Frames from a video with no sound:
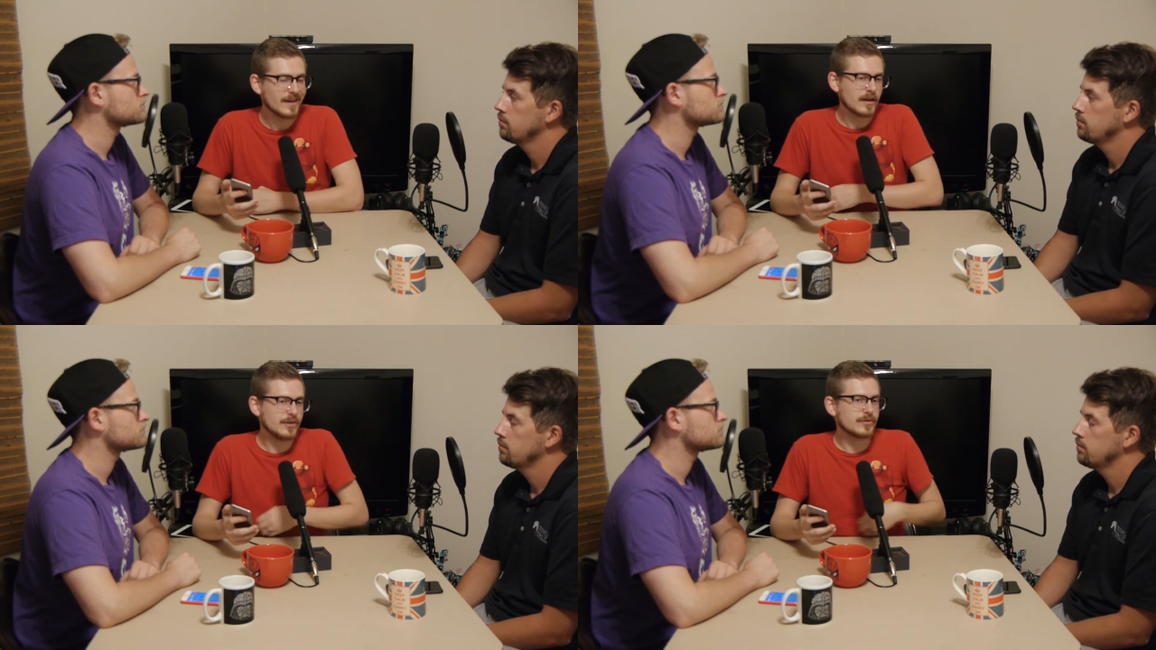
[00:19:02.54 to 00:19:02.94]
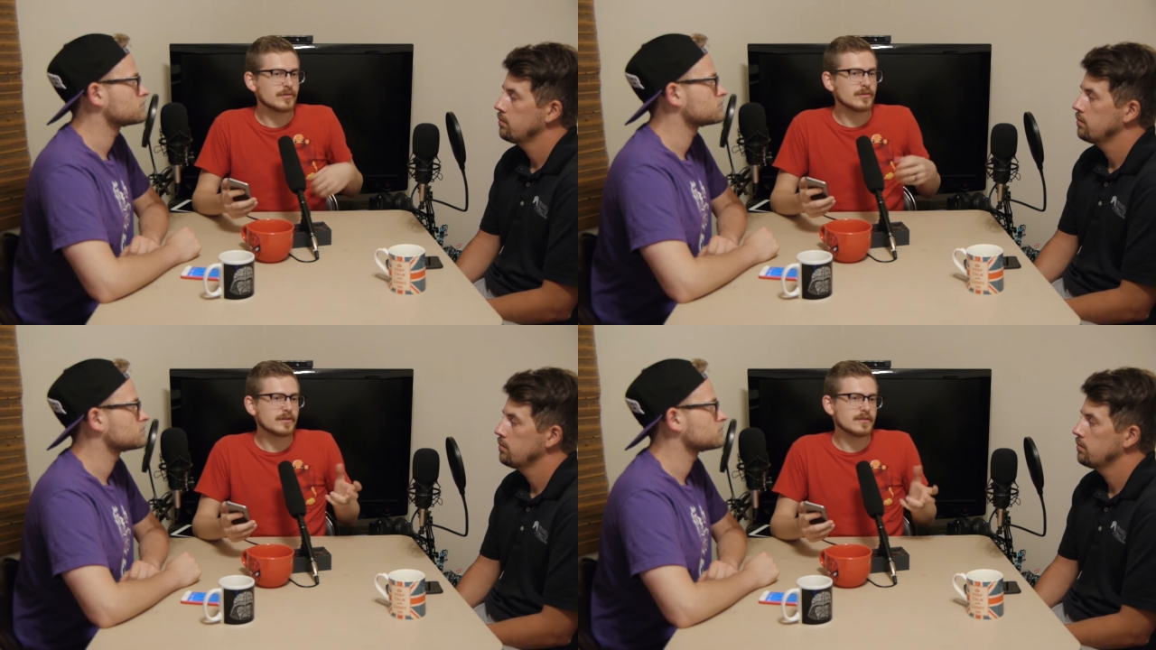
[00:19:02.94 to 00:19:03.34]
Speaker 1: And you
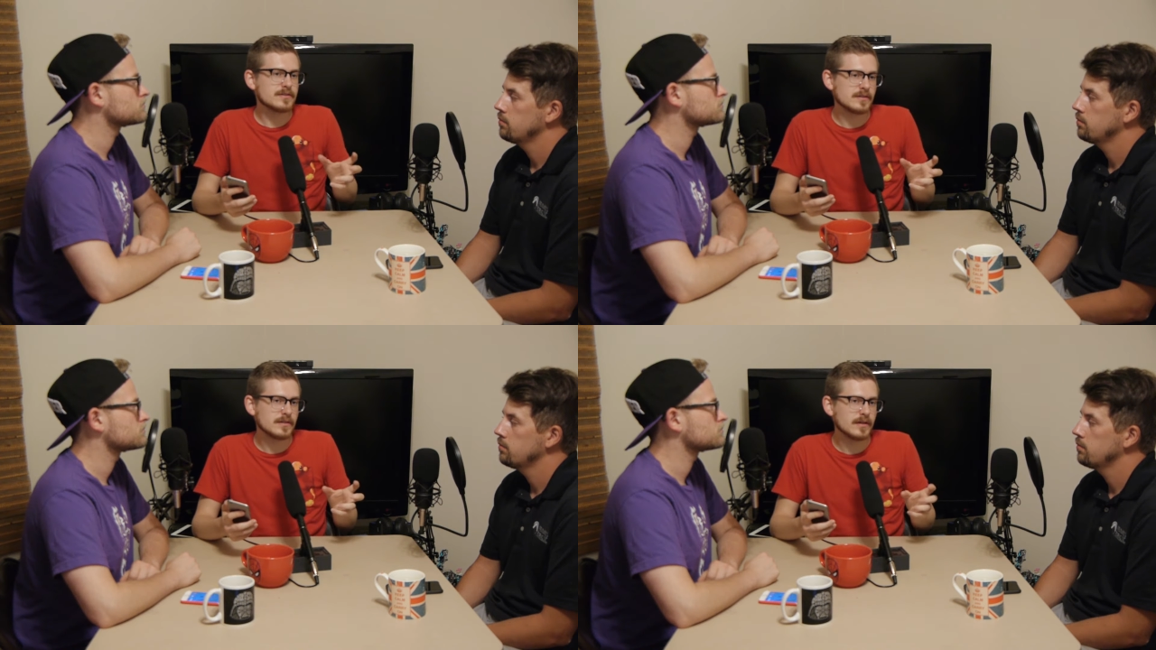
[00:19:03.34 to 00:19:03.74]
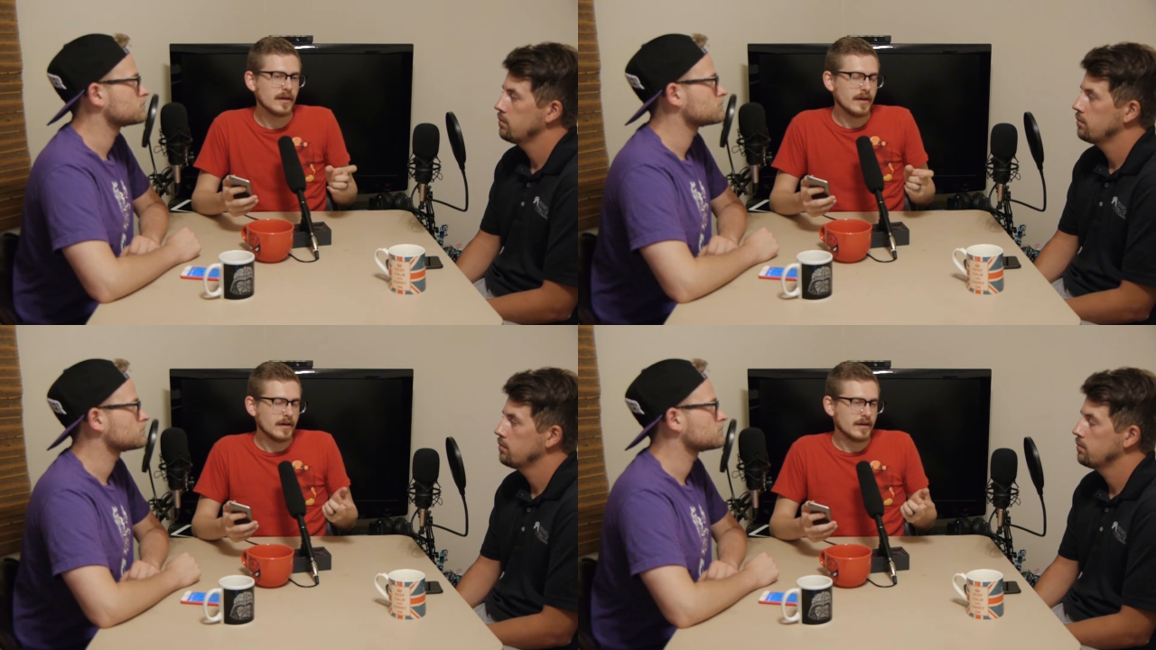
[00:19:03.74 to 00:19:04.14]
can look and see
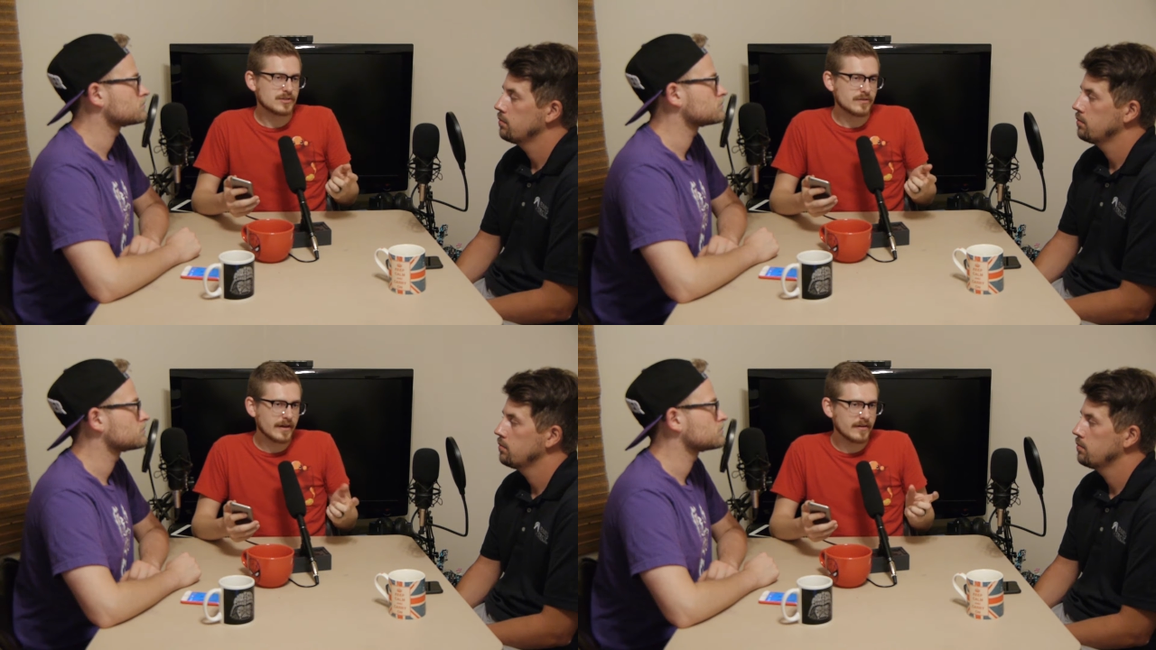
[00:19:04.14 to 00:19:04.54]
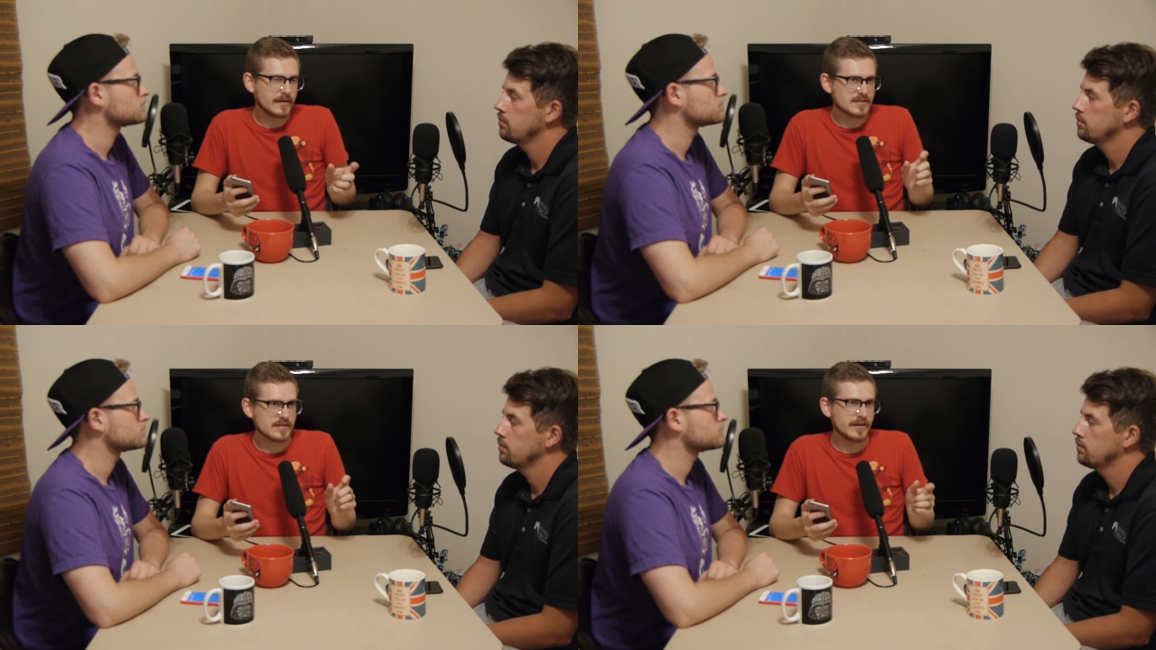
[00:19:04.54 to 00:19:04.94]
it's graded on
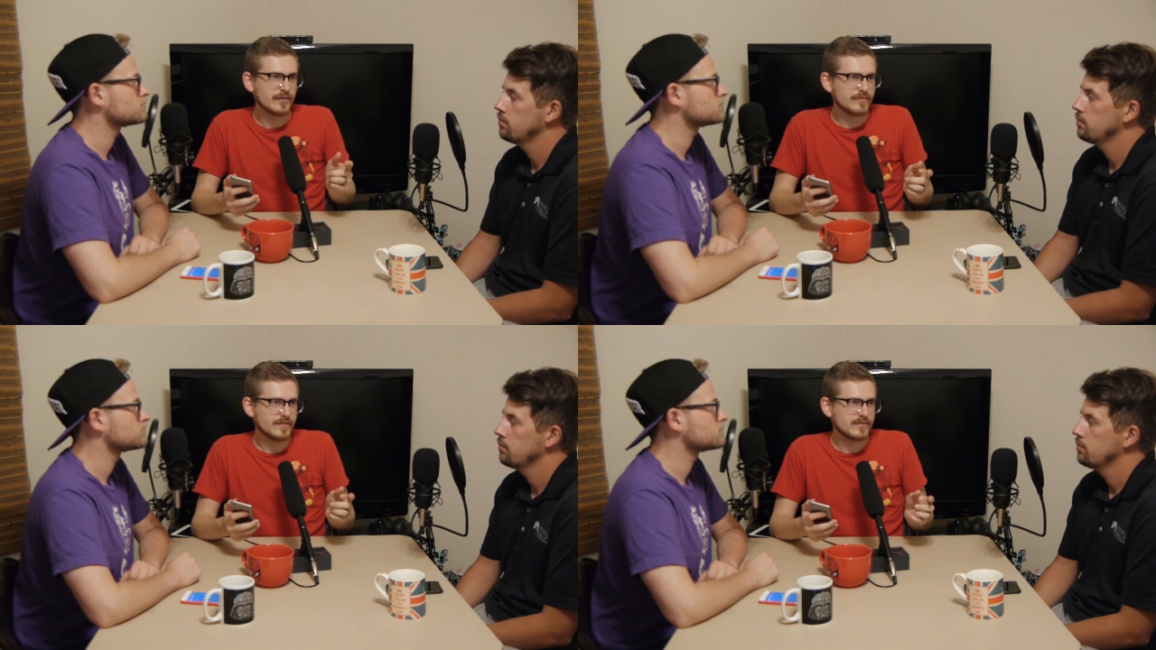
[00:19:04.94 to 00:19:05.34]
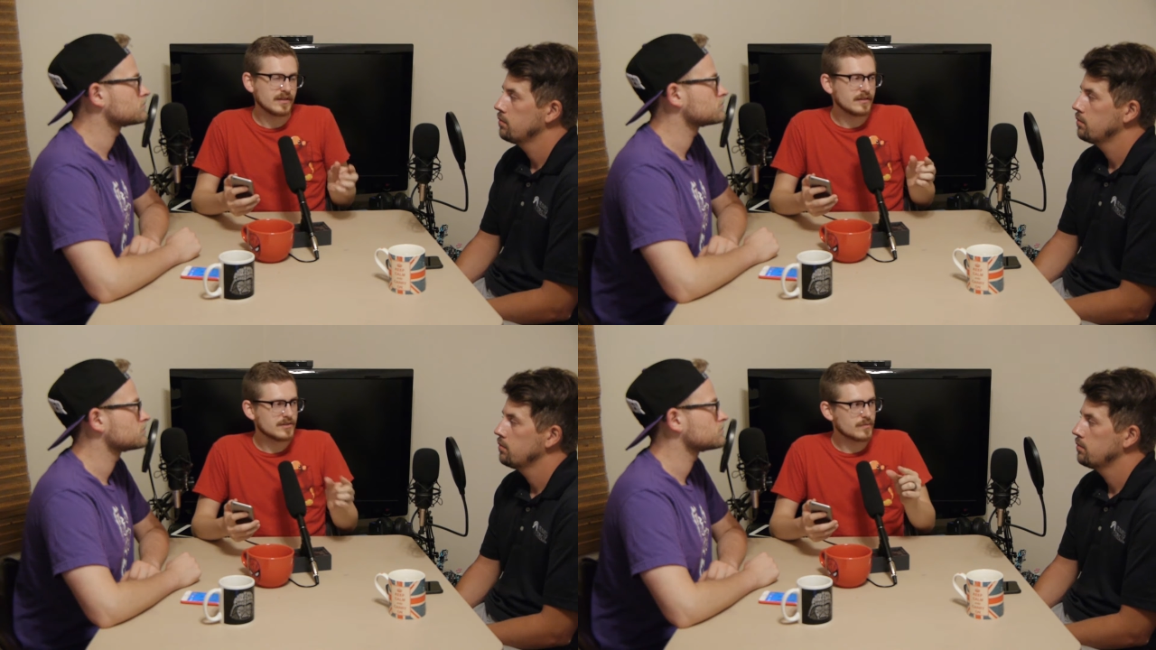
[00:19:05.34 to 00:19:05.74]
a scale of
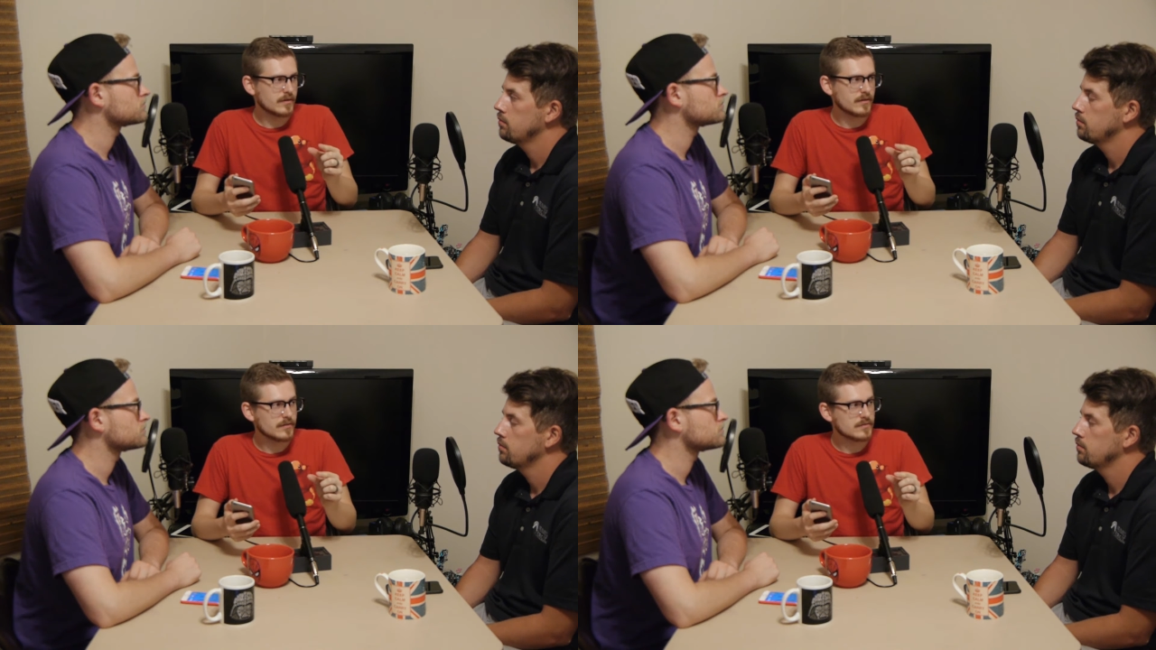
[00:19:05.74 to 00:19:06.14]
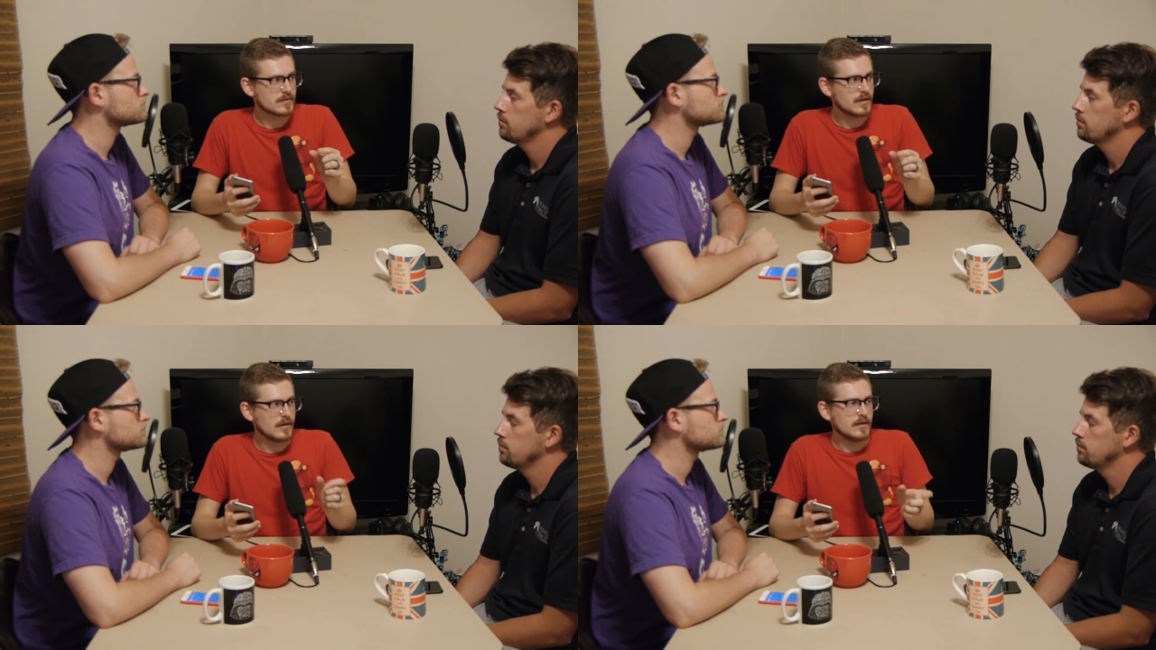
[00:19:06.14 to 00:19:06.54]
15 each one of those.
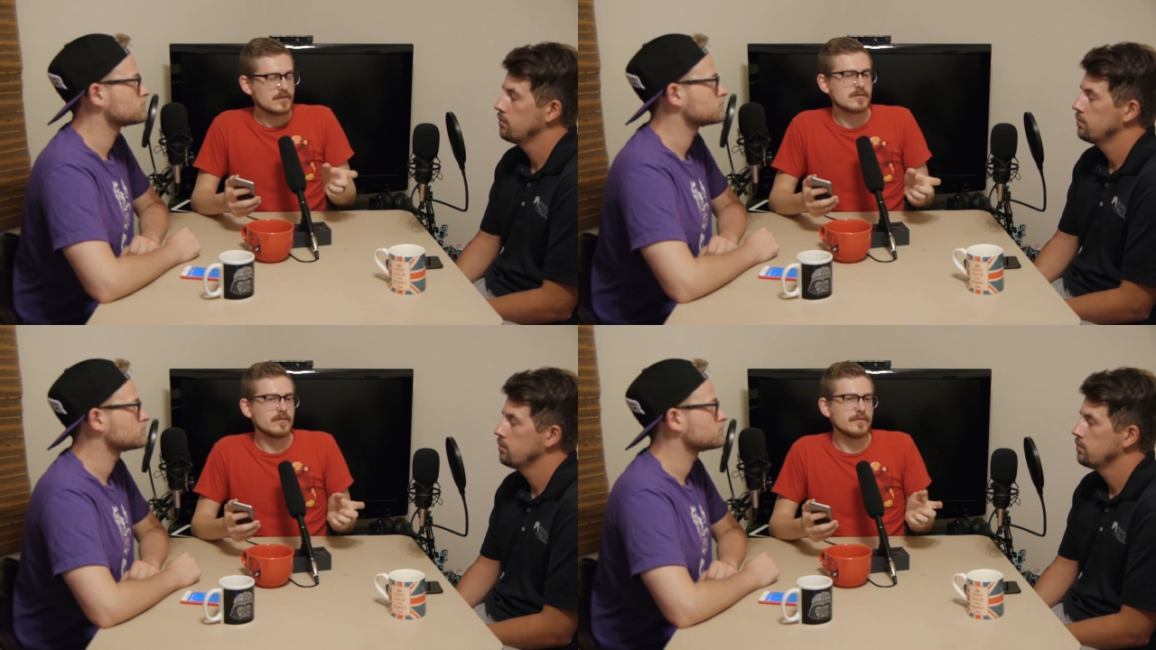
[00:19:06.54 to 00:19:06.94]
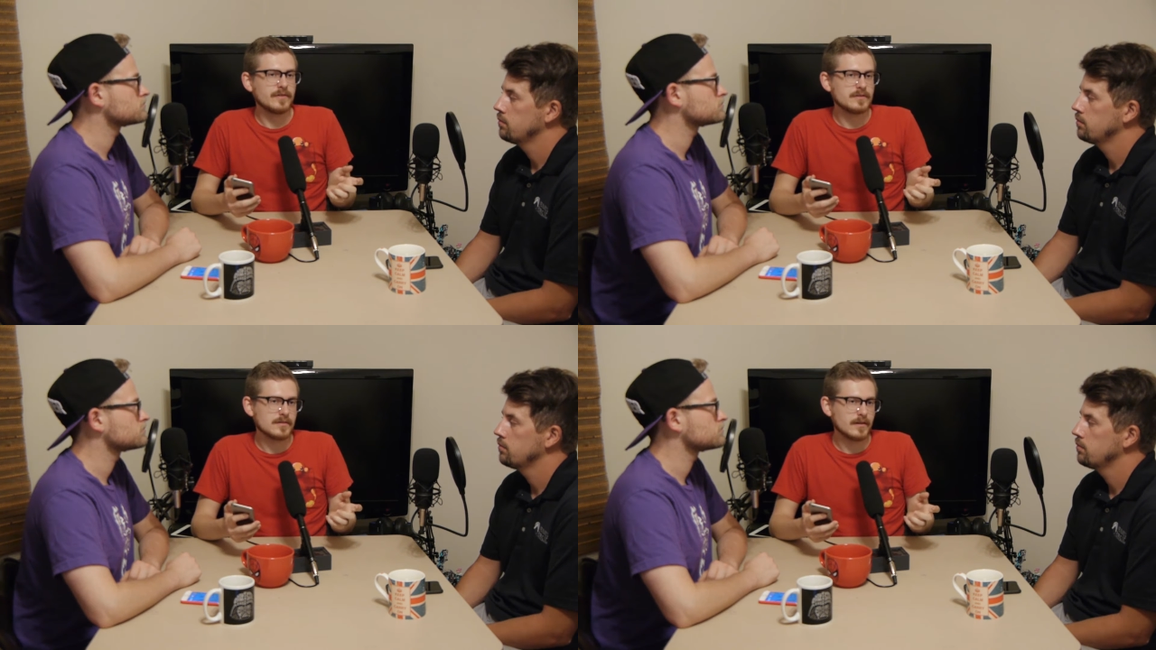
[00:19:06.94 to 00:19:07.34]
Mm-hmm. So if it's